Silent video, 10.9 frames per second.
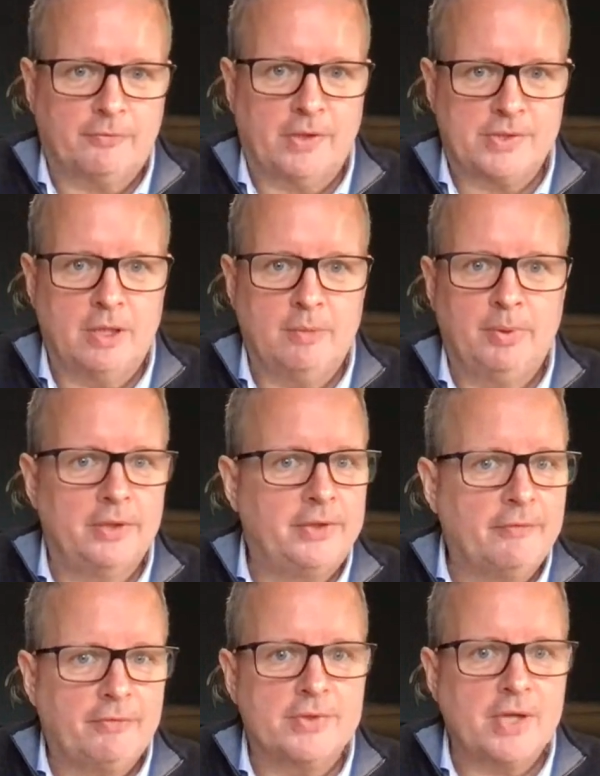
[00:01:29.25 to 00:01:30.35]
for example, at
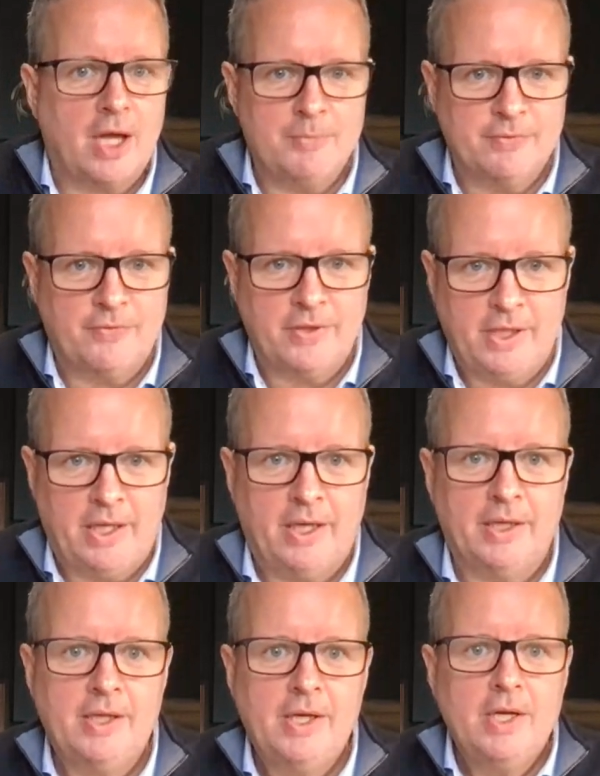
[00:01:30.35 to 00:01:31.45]
different times of the
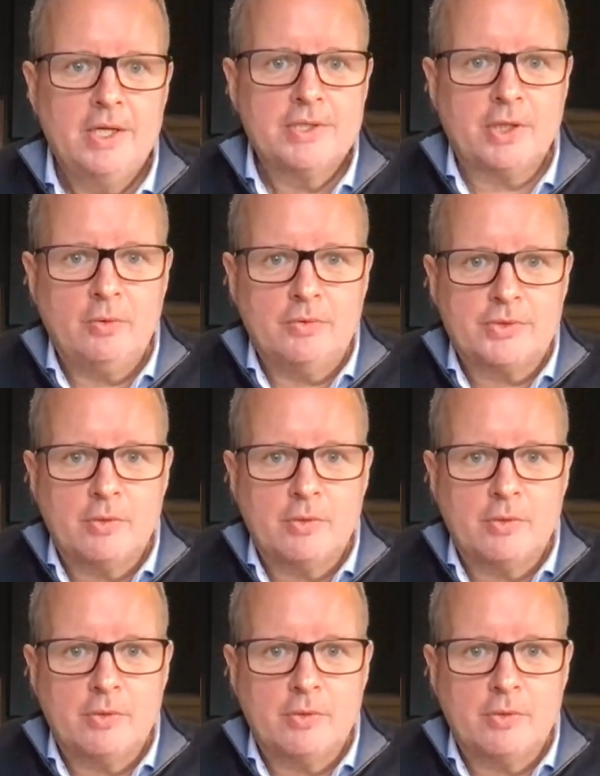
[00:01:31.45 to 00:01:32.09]
year. So